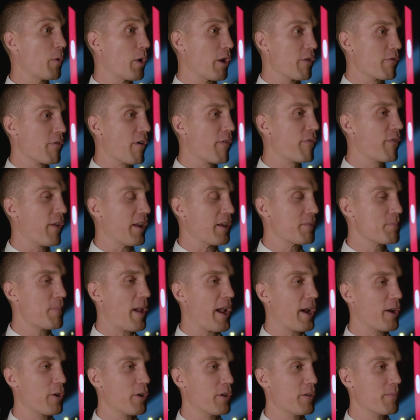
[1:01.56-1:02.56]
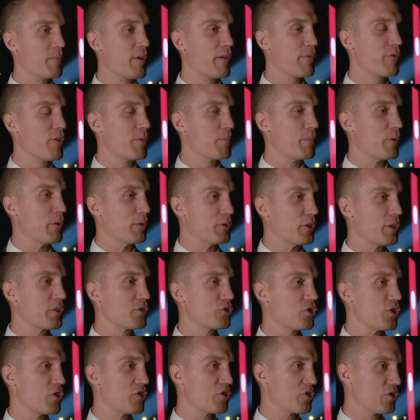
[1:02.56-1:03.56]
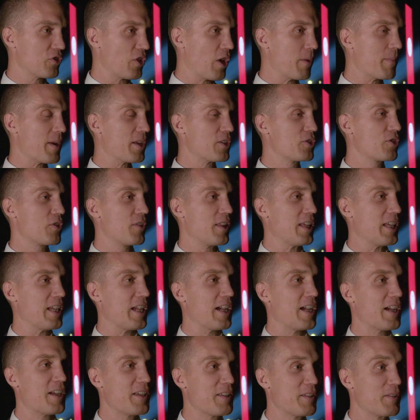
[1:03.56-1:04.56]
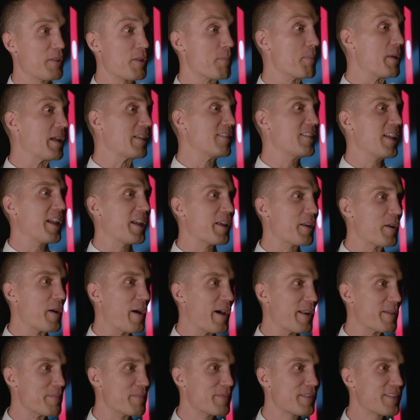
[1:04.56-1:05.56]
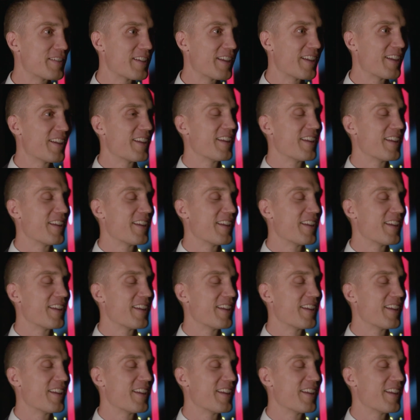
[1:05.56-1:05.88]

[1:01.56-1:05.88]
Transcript: what I reflect back on in my football, not just so much the big ticket items.